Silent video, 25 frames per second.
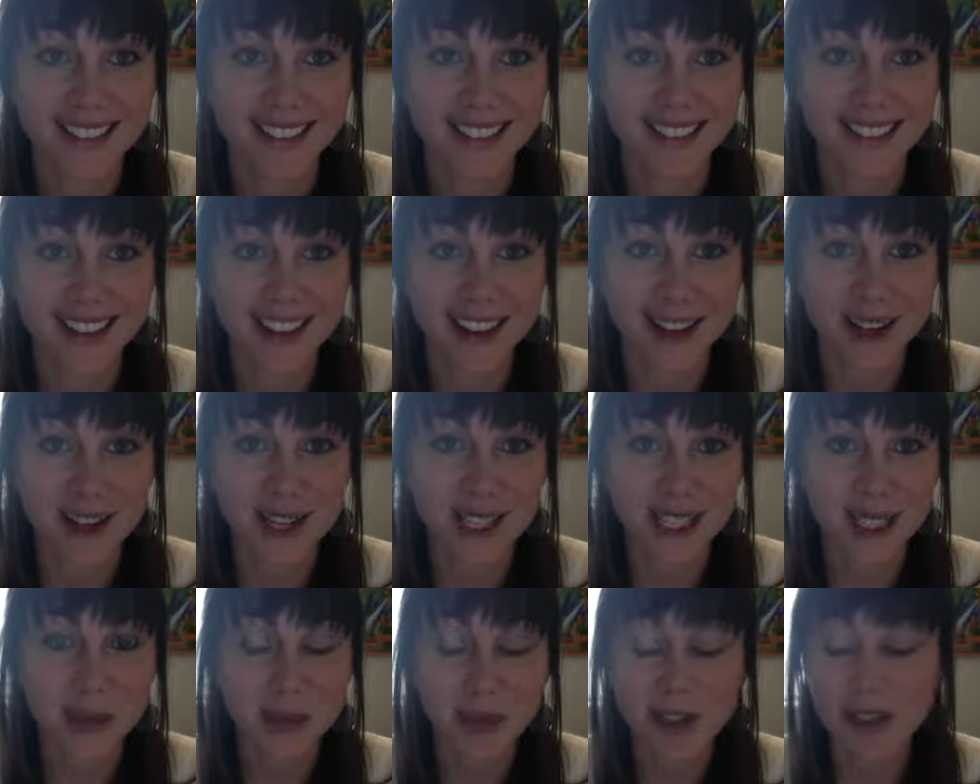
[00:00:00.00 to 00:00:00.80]
Okay, you
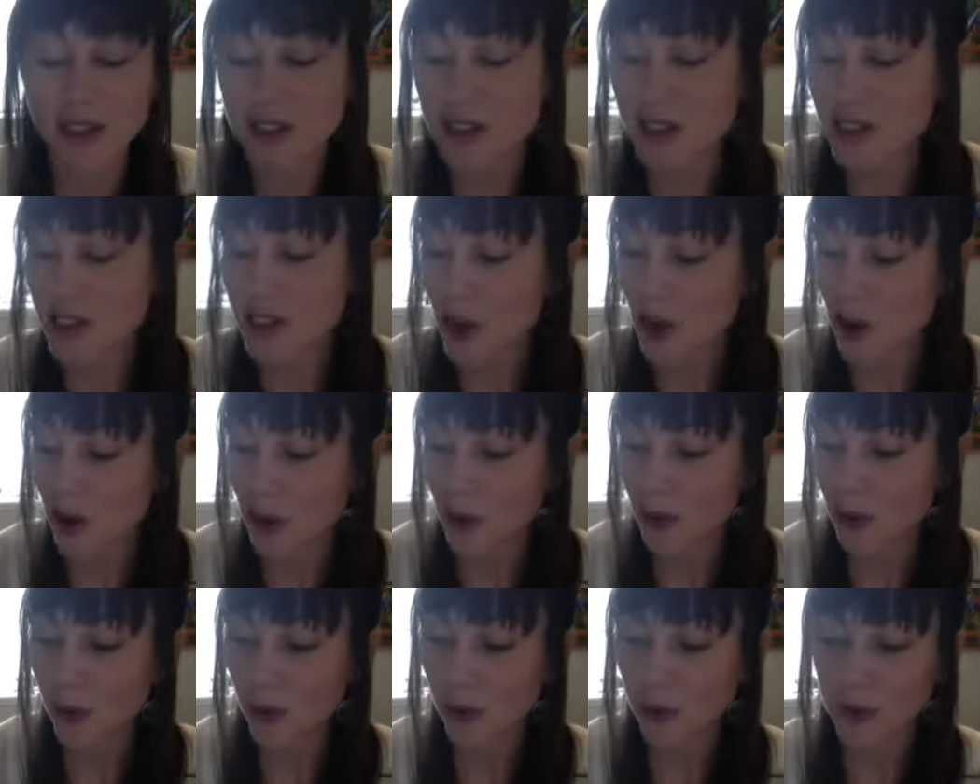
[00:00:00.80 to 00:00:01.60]
guys have been
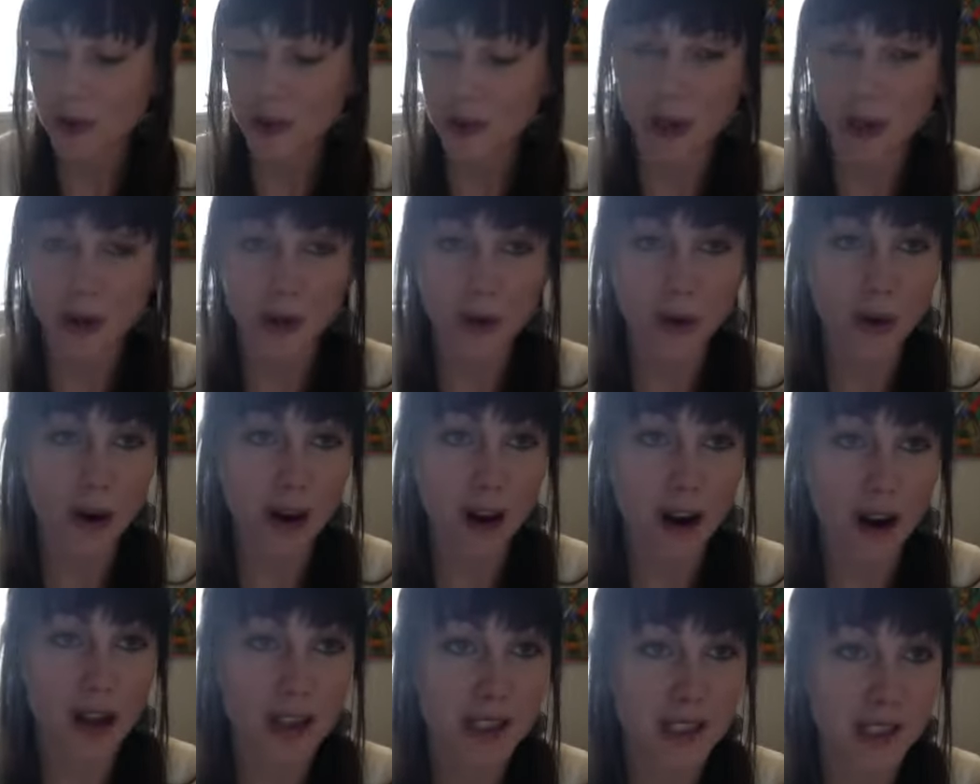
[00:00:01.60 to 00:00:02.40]
so
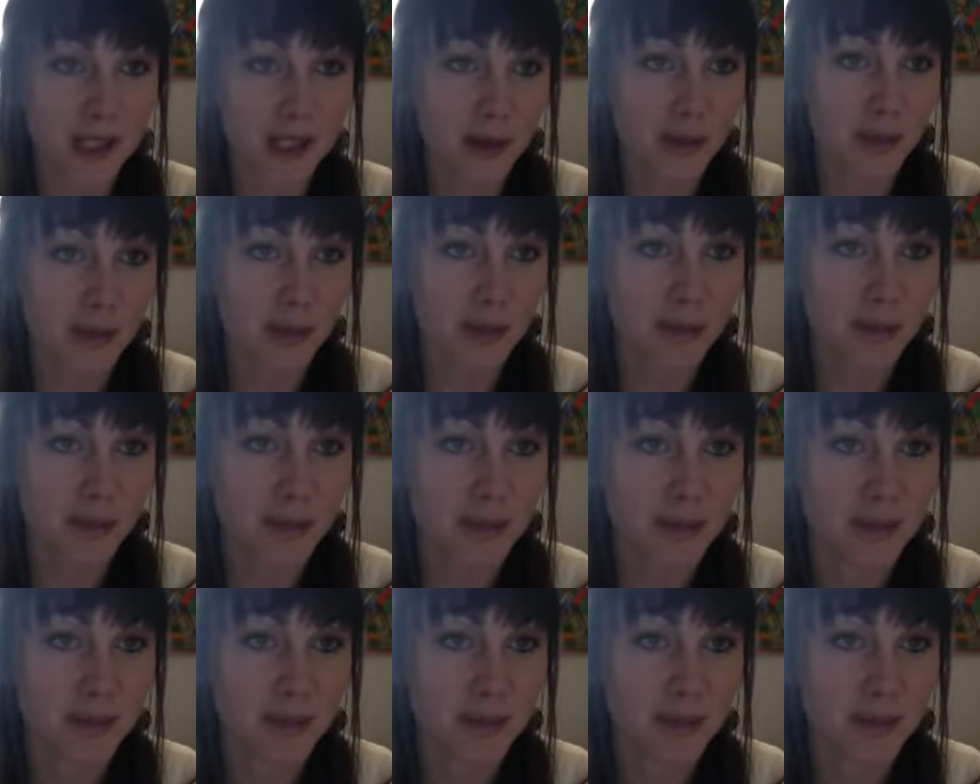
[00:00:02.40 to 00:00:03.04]
awesome.